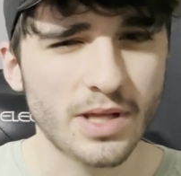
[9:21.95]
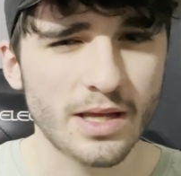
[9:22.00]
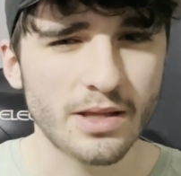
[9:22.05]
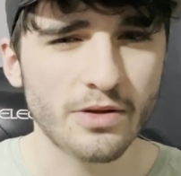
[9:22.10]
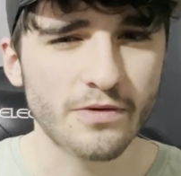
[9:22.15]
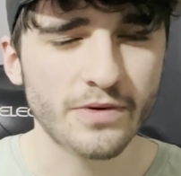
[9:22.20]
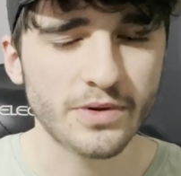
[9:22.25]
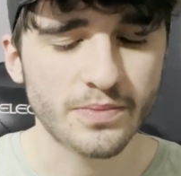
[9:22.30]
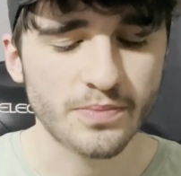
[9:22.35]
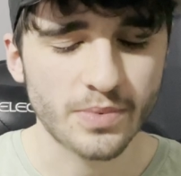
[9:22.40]
I
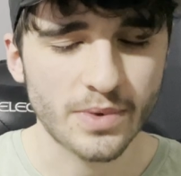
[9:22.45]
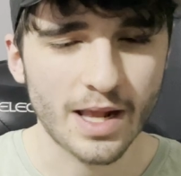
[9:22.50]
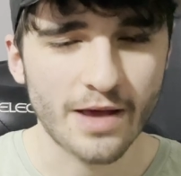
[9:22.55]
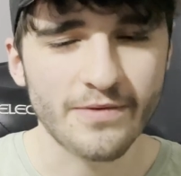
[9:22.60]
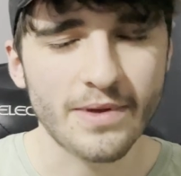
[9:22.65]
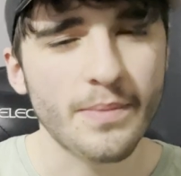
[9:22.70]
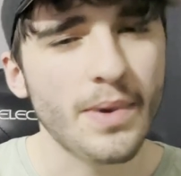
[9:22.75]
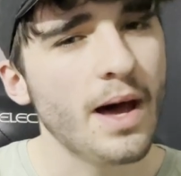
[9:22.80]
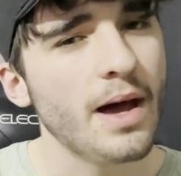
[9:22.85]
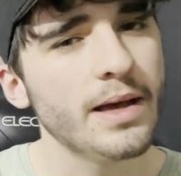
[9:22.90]
don't think he
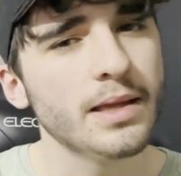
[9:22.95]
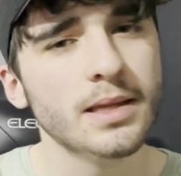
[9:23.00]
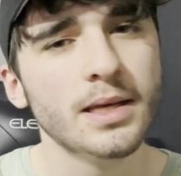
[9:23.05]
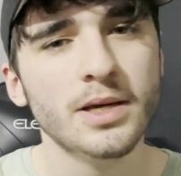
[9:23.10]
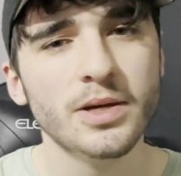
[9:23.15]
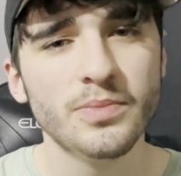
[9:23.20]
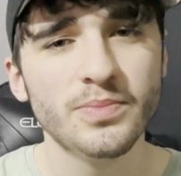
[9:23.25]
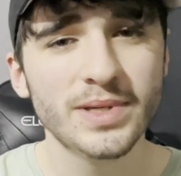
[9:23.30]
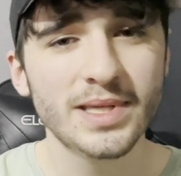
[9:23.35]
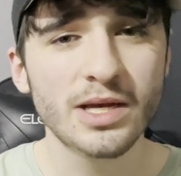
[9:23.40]
dragged But
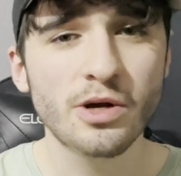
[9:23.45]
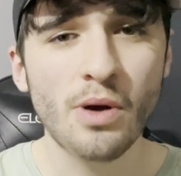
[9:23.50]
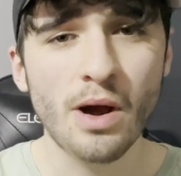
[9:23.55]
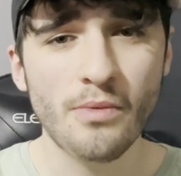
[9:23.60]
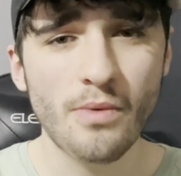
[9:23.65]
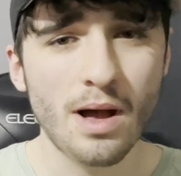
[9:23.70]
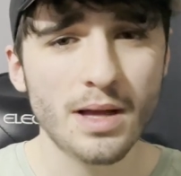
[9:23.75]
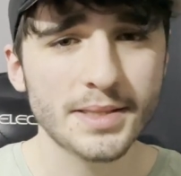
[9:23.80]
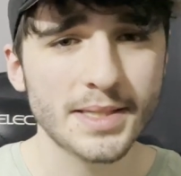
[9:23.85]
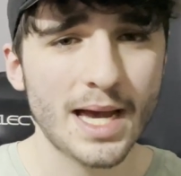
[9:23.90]
he did quite
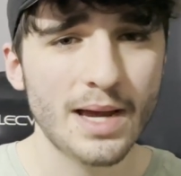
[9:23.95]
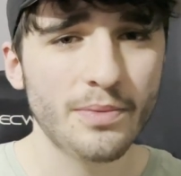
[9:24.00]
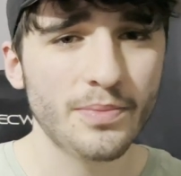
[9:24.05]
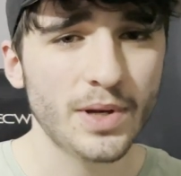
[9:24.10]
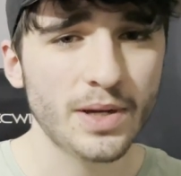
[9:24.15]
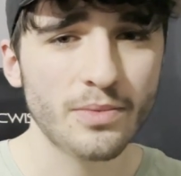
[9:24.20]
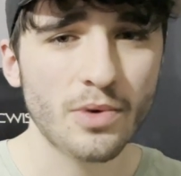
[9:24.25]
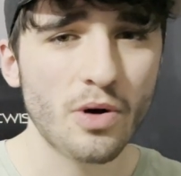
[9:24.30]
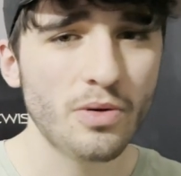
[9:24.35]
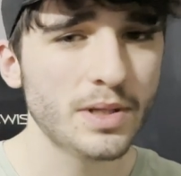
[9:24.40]
well with Hyper
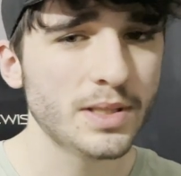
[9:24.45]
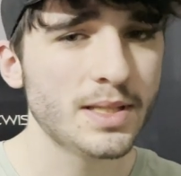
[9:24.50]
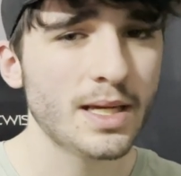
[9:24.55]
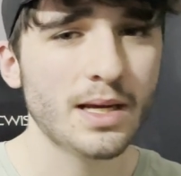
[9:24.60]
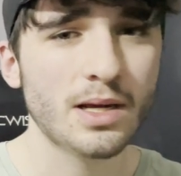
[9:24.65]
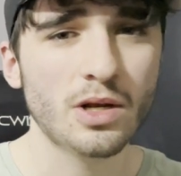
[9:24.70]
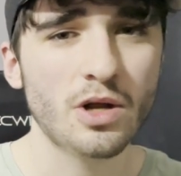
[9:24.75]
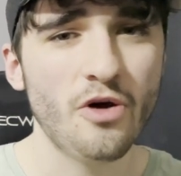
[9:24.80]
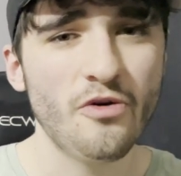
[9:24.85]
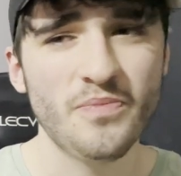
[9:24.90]
Beam, only
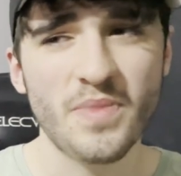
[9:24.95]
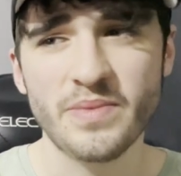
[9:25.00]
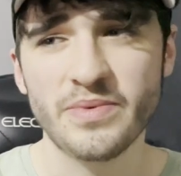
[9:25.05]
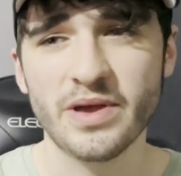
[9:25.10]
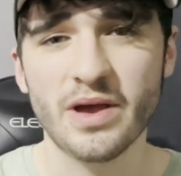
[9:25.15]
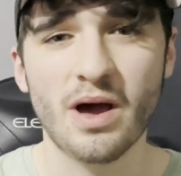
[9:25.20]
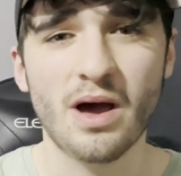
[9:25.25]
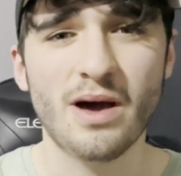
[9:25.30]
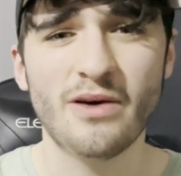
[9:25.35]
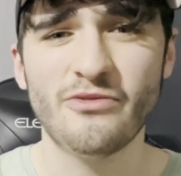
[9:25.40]
taking off
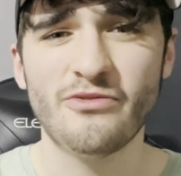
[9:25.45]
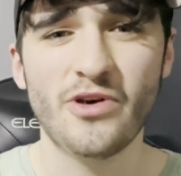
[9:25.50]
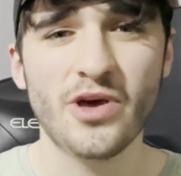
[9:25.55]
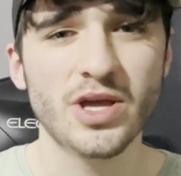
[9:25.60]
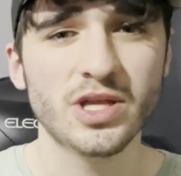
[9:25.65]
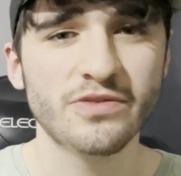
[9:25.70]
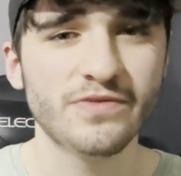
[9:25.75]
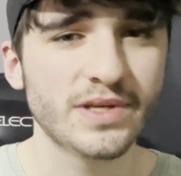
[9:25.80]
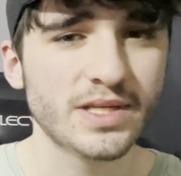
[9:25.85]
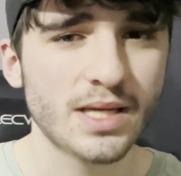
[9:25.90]
maybe a
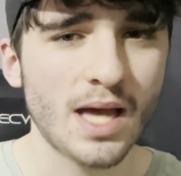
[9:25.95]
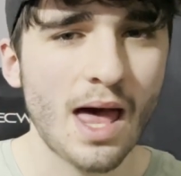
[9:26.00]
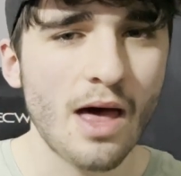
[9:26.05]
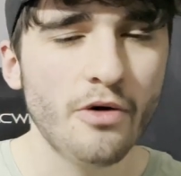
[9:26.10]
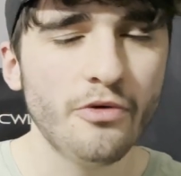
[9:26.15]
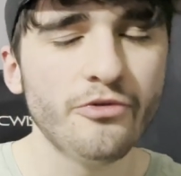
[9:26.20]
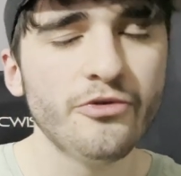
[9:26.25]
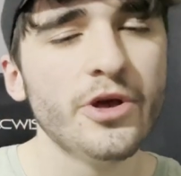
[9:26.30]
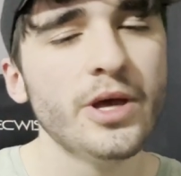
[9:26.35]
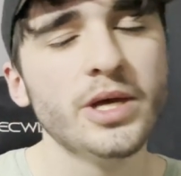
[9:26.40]
third of his
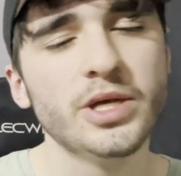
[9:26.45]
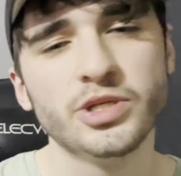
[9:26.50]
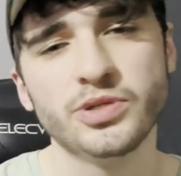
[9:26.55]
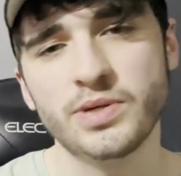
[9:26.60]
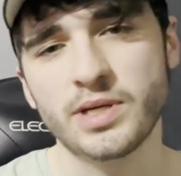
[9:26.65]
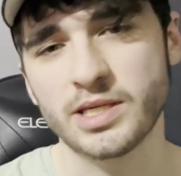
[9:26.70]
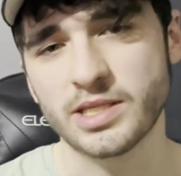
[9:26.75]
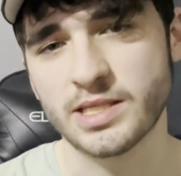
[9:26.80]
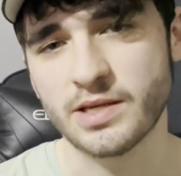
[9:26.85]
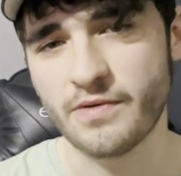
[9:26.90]
health, so
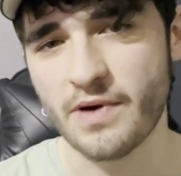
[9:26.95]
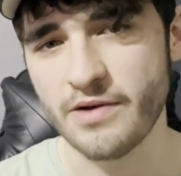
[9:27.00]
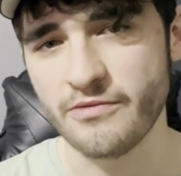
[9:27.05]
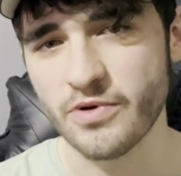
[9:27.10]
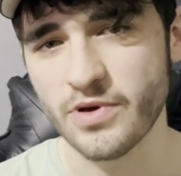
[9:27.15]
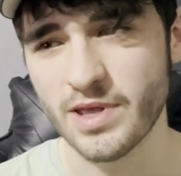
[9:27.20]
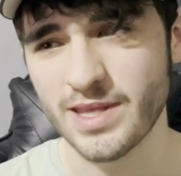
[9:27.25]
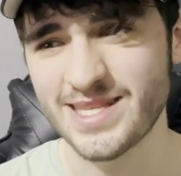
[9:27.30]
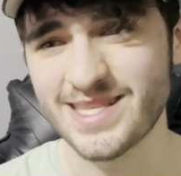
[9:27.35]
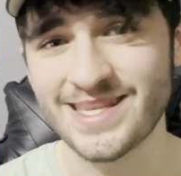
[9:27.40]
he could survive
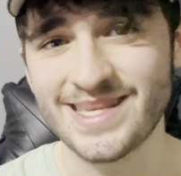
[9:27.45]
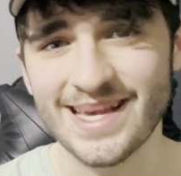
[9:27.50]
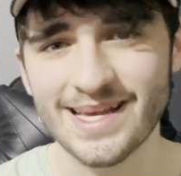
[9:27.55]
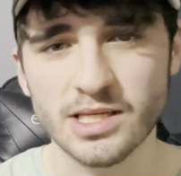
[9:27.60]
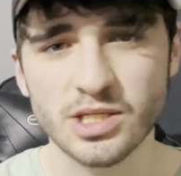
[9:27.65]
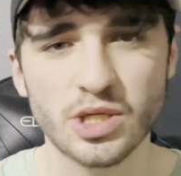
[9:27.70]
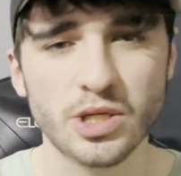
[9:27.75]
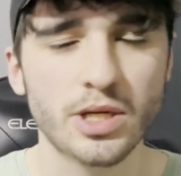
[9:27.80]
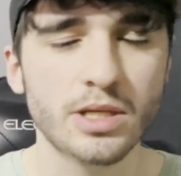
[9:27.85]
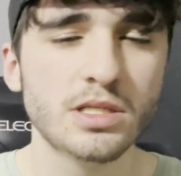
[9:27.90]

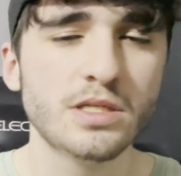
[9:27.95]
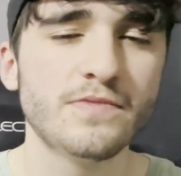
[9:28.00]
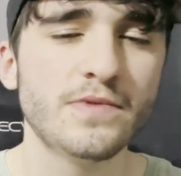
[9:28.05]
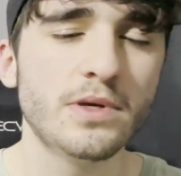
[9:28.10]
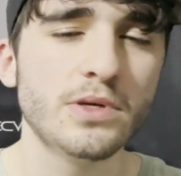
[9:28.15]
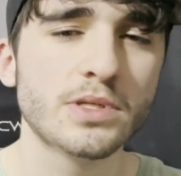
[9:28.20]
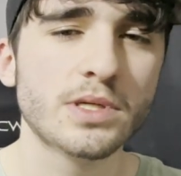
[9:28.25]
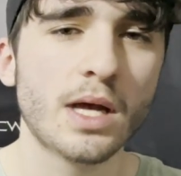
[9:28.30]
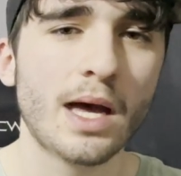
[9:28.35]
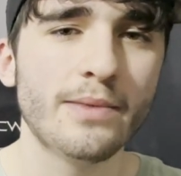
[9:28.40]
six turns if he
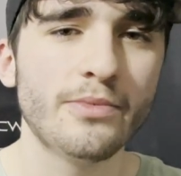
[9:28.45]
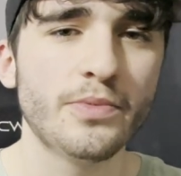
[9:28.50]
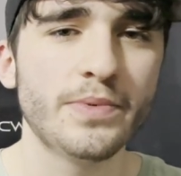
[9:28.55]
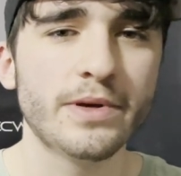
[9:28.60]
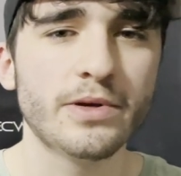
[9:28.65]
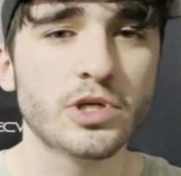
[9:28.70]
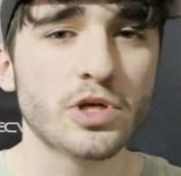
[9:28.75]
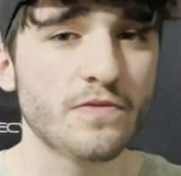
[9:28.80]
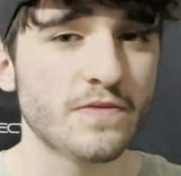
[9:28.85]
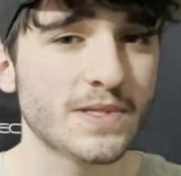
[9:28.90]
use the Hyper
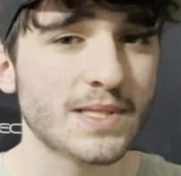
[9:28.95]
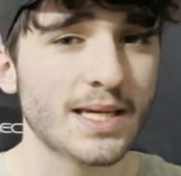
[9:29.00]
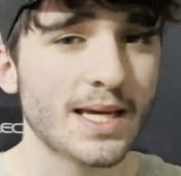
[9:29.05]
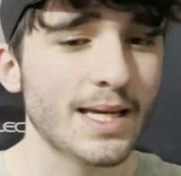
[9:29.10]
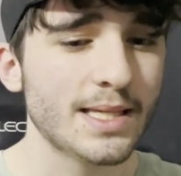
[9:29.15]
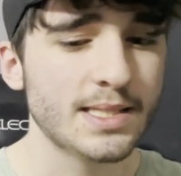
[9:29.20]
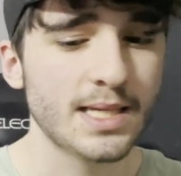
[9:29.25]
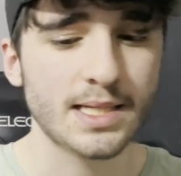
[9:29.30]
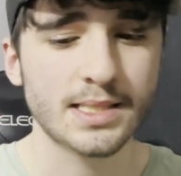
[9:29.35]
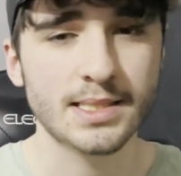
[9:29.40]
Beam, because obviously
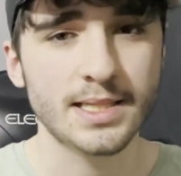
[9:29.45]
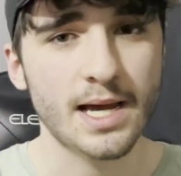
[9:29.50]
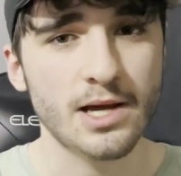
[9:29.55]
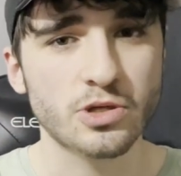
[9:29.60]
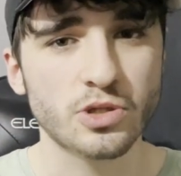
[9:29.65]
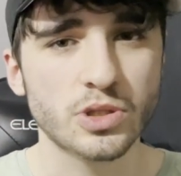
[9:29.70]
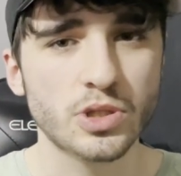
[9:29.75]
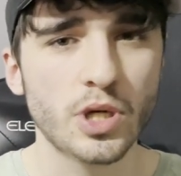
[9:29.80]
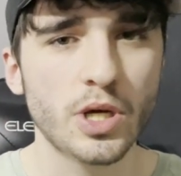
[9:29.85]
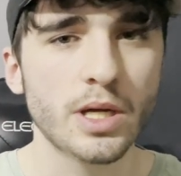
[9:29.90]
it takes the
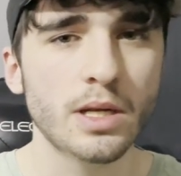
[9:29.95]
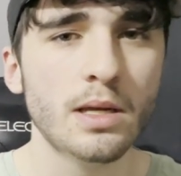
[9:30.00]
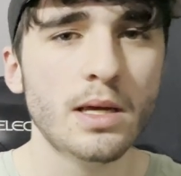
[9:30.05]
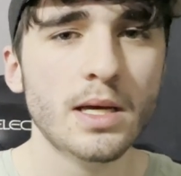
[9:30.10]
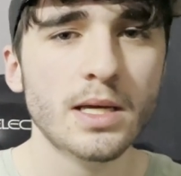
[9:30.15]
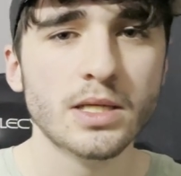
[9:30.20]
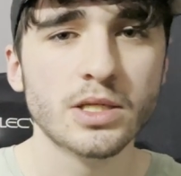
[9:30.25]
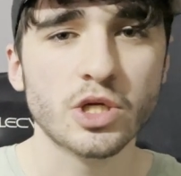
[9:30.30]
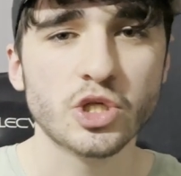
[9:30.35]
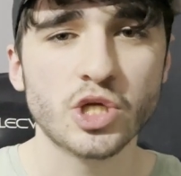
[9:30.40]
extra turn
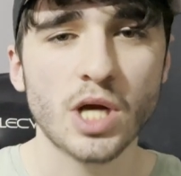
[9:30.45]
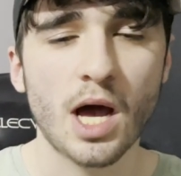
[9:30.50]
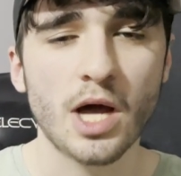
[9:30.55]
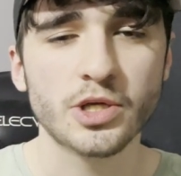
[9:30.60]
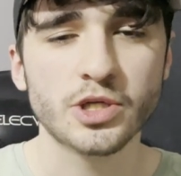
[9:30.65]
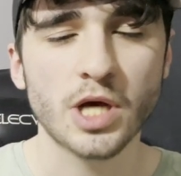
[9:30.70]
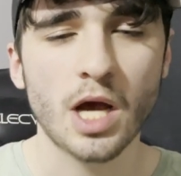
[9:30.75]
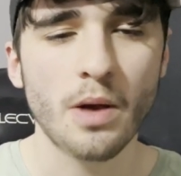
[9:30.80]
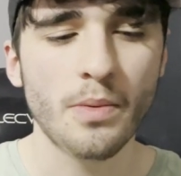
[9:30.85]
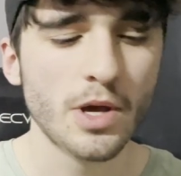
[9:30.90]
to
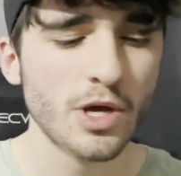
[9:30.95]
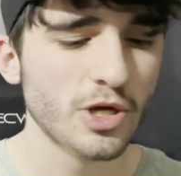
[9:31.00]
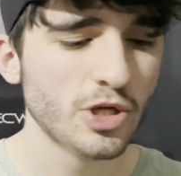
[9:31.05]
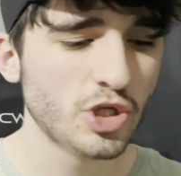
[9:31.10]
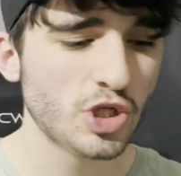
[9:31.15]
charge up.